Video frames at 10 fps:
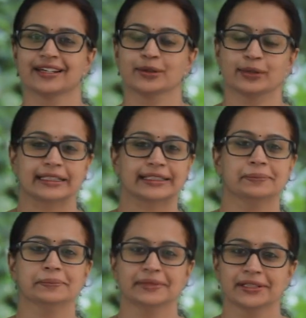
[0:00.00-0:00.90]

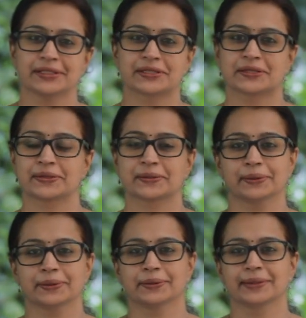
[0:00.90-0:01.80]
welcome
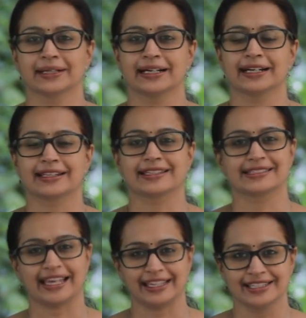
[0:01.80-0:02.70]
to the
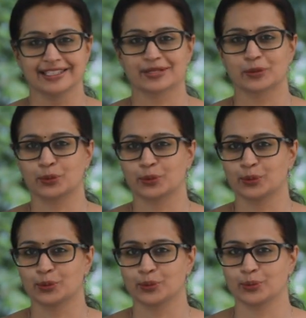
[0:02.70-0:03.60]
second
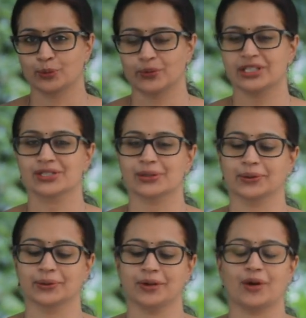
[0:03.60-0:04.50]
video
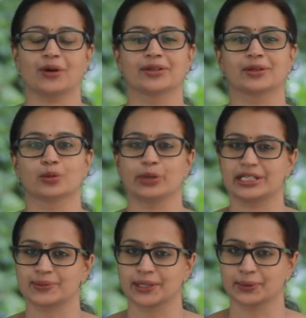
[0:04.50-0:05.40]
on
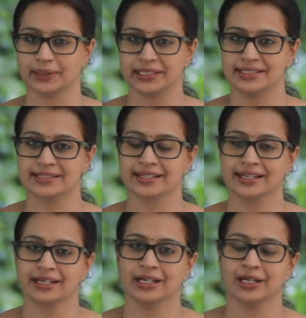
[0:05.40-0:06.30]
Ways with Words.
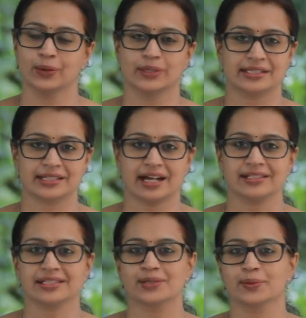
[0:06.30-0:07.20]
We
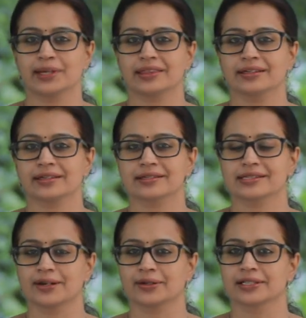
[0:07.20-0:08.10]
started with
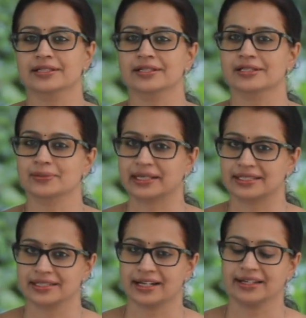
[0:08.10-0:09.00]
Sonnet
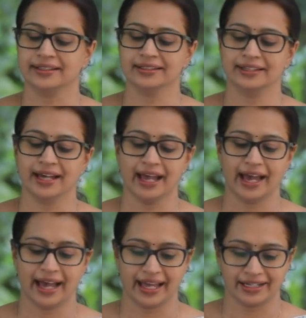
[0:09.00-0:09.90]
29
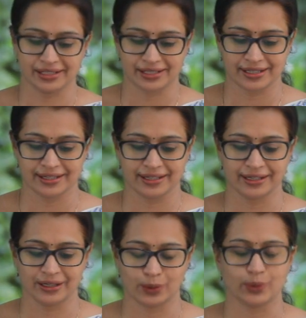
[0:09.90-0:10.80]
and
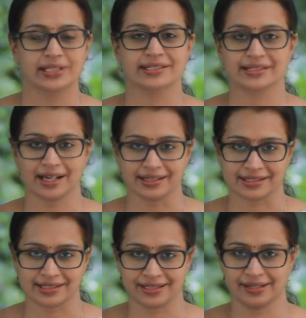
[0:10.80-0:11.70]
we
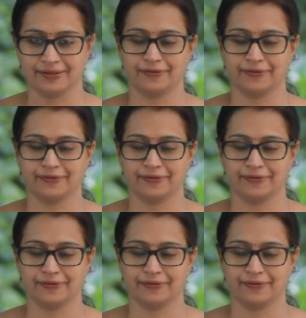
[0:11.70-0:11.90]
discussed